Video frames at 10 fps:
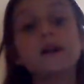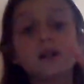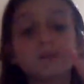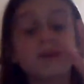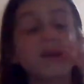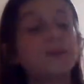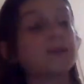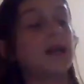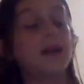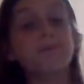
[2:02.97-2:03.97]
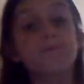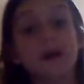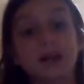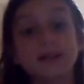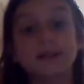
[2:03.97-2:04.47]
it's pretty upsetting.
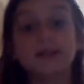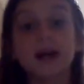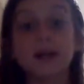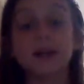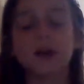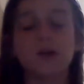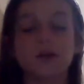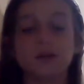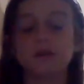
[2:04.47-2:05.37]
But tiny er,